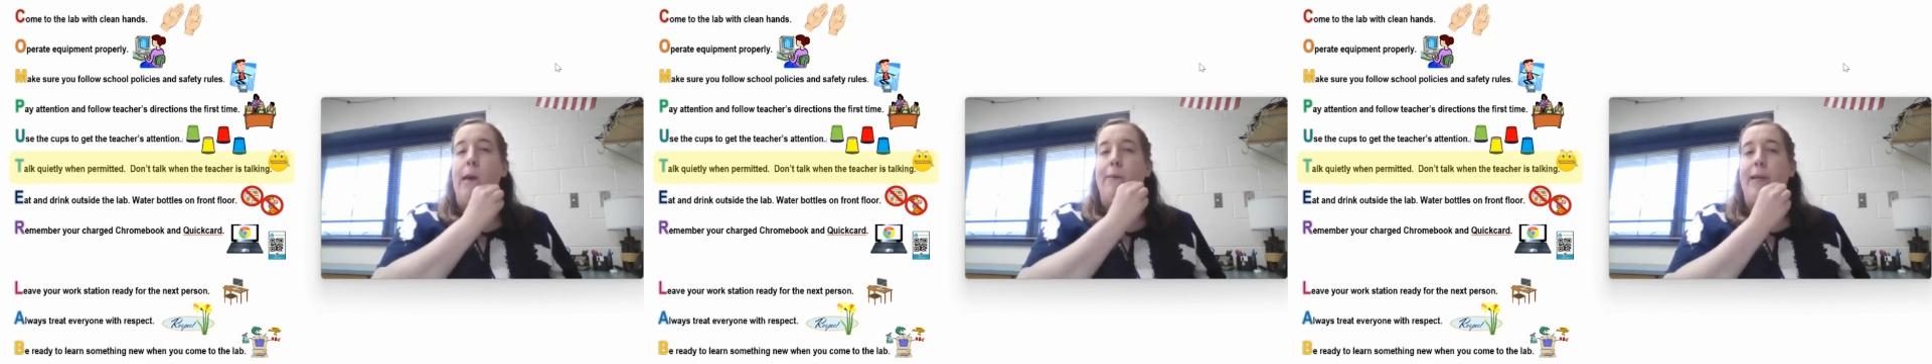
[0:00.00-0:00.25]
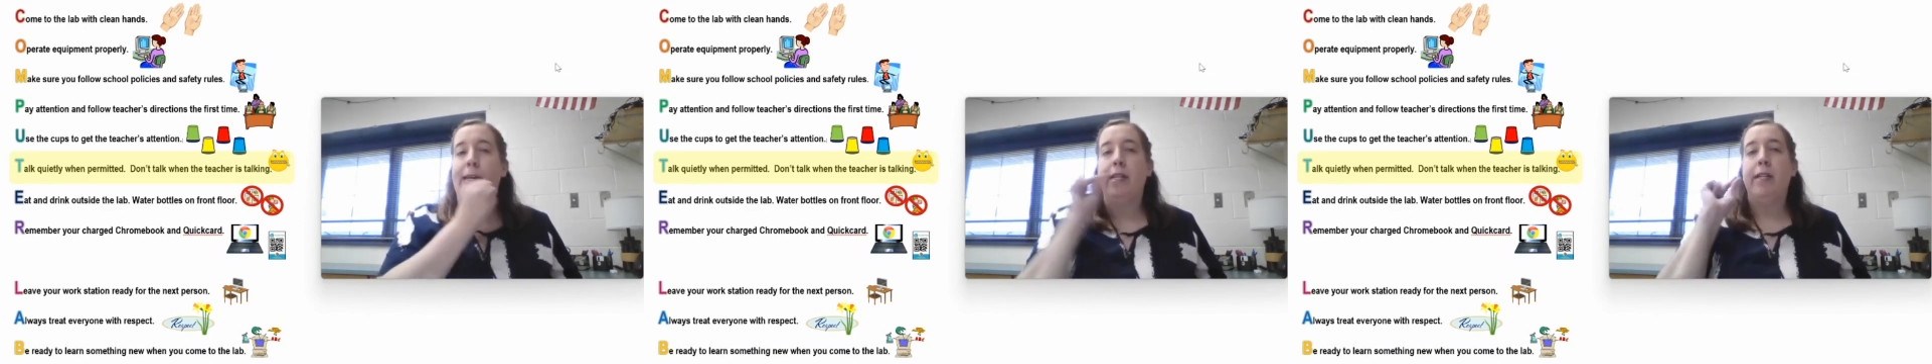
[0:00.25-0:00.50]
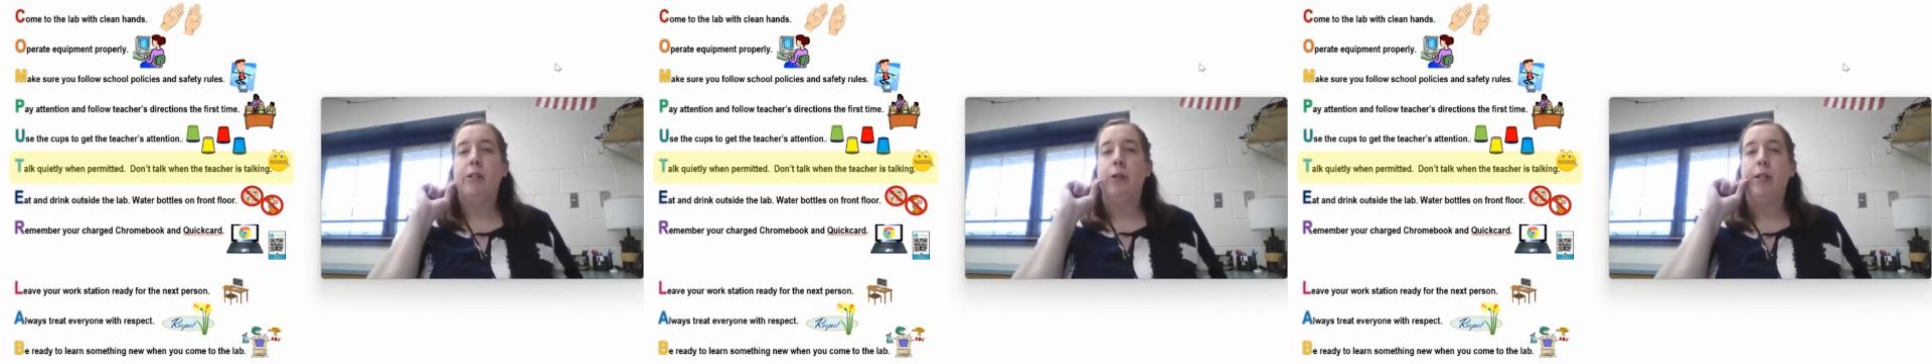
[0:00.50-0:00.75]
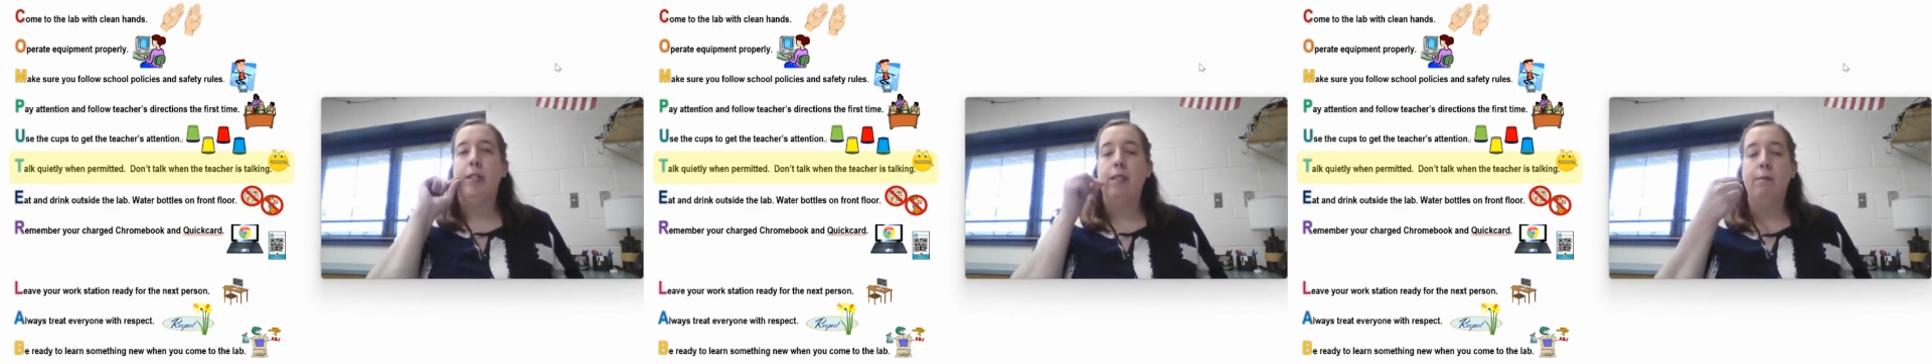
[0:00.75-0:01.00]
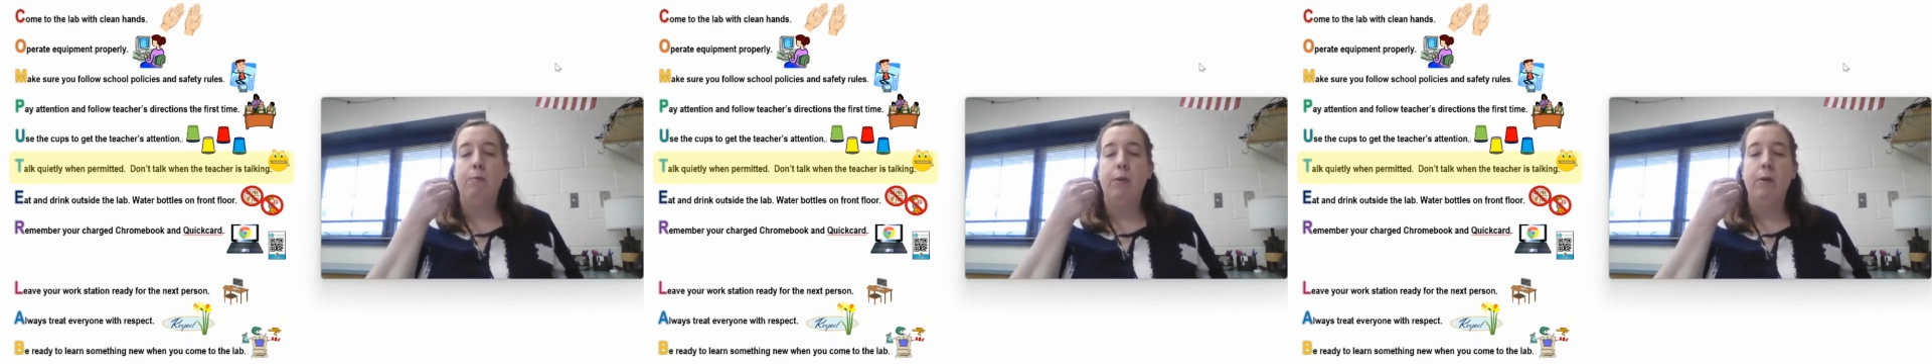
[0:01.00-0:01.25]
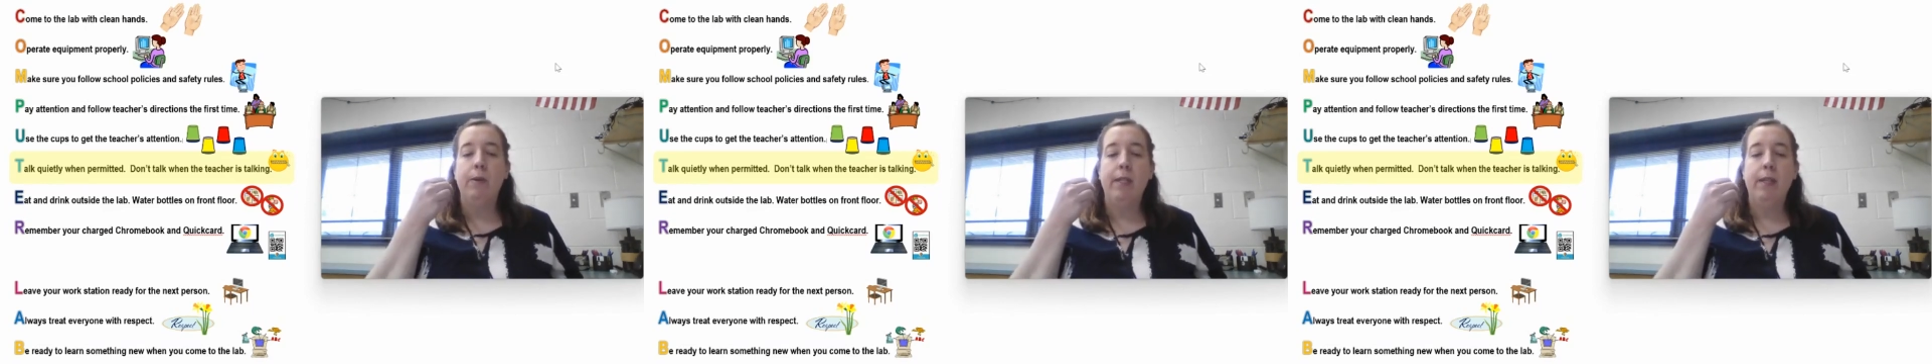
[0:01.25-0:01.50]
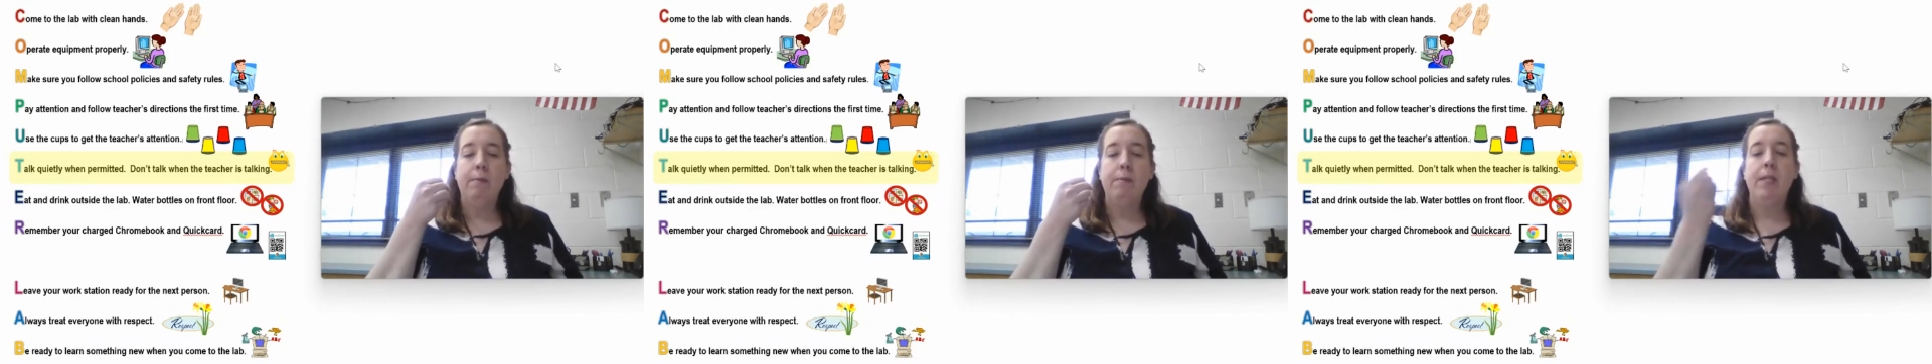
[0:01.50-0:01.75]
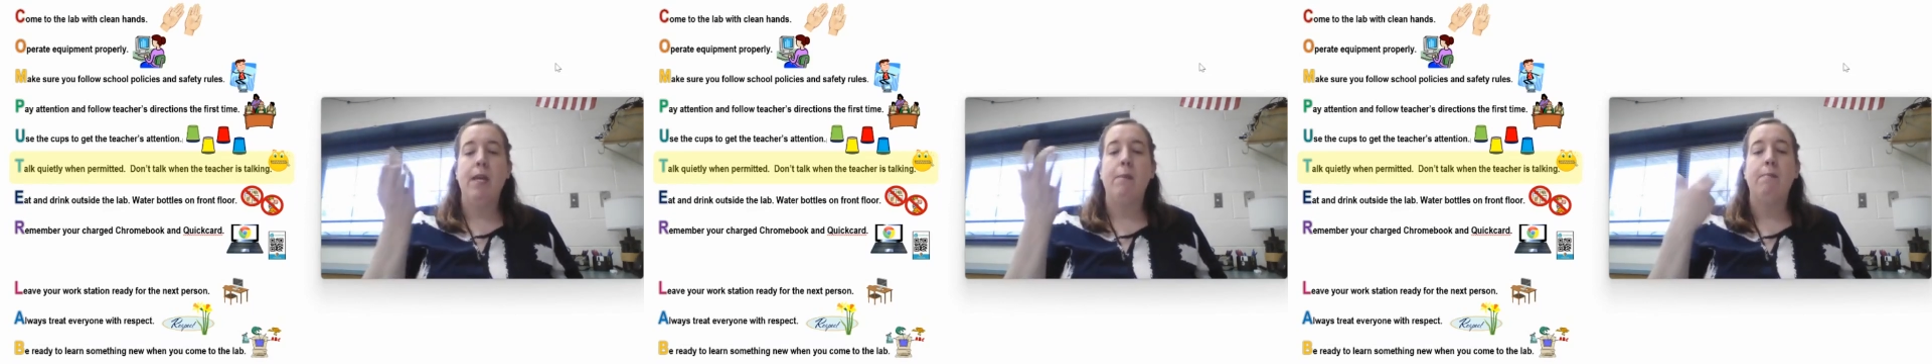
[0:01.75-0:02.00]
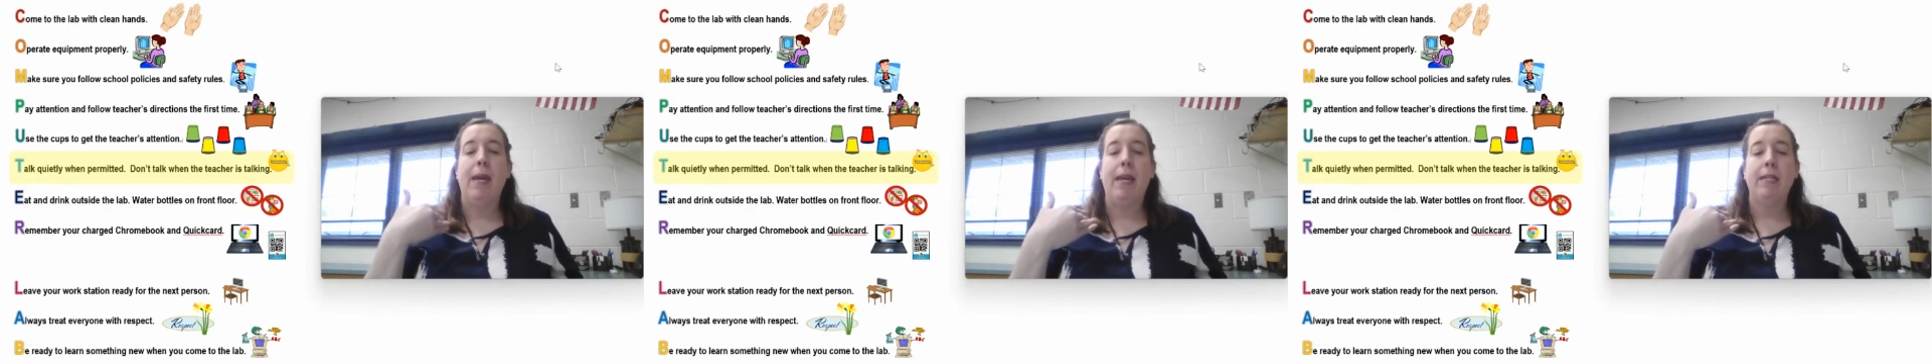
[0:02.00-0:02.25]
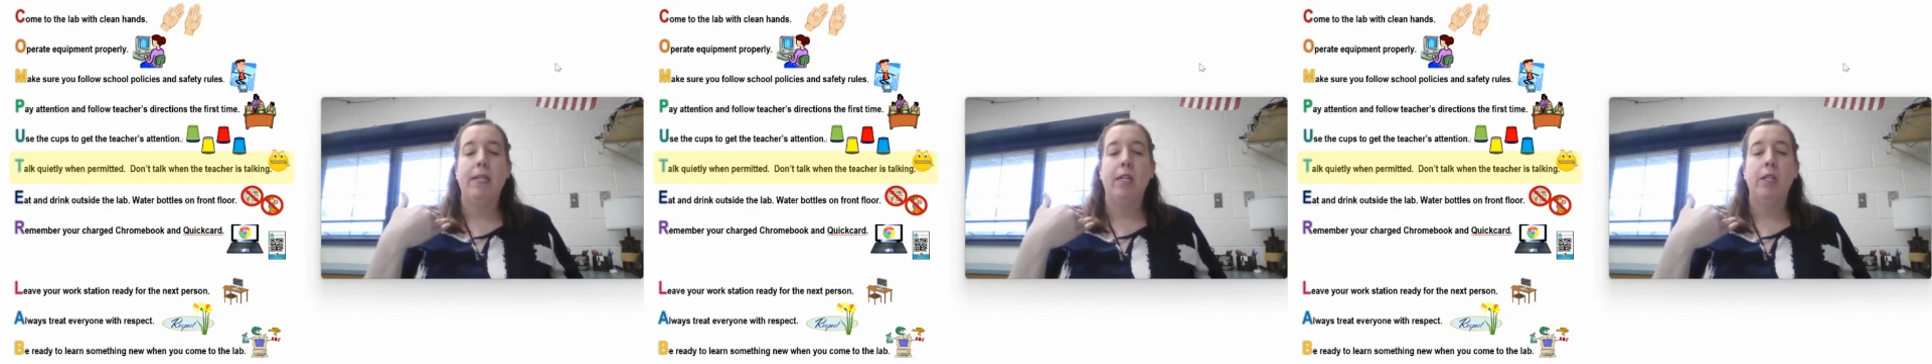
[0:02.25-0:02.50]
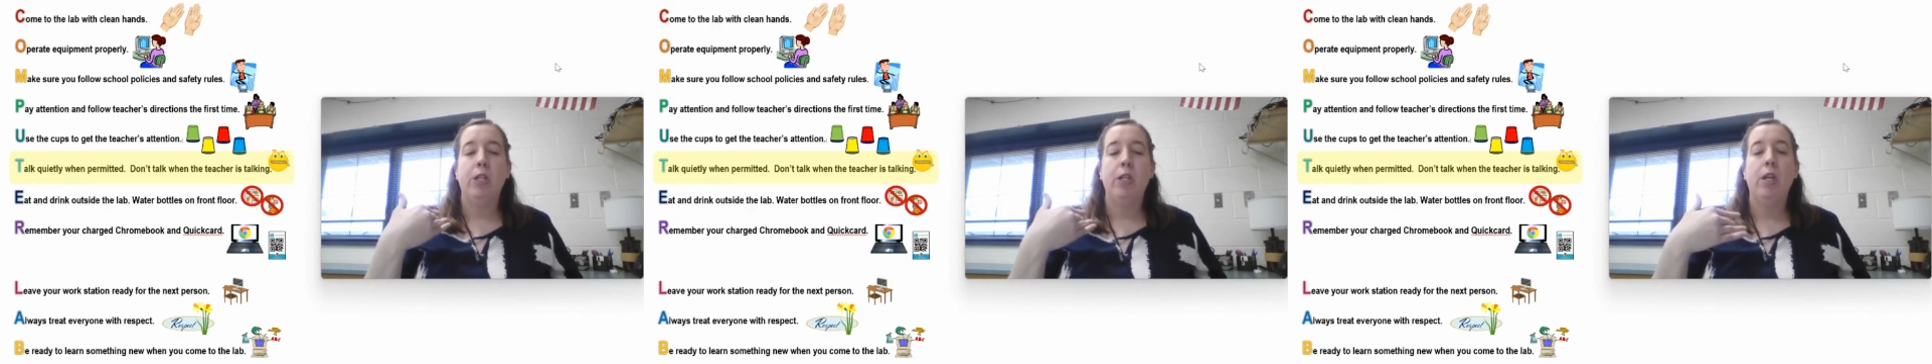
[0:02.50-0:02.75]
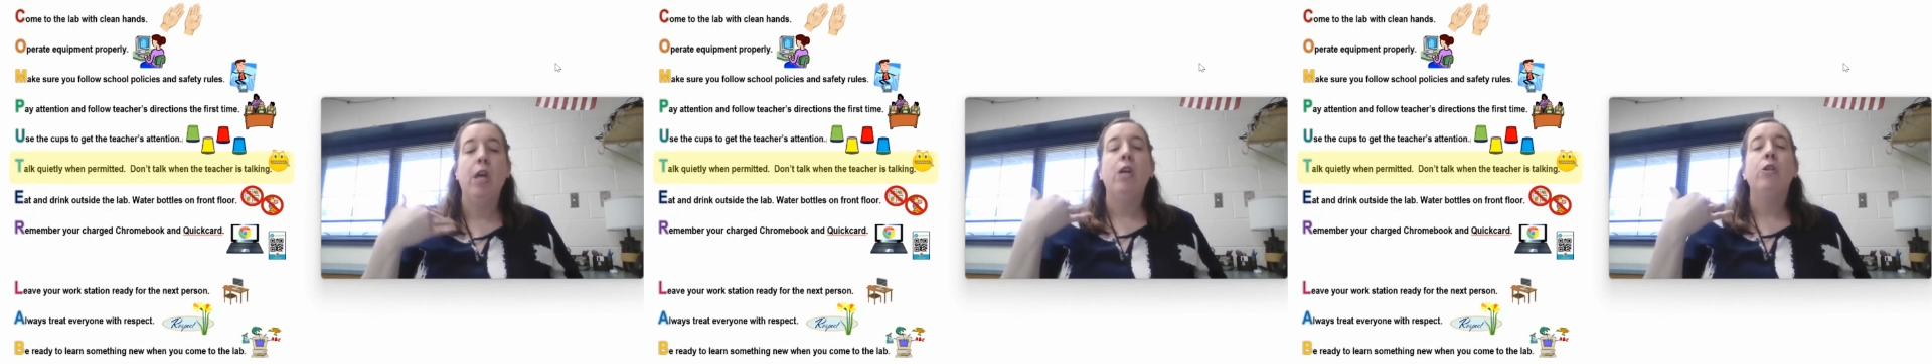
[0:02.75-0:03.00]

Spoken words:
I'm going to need you to zip those lips and pay attention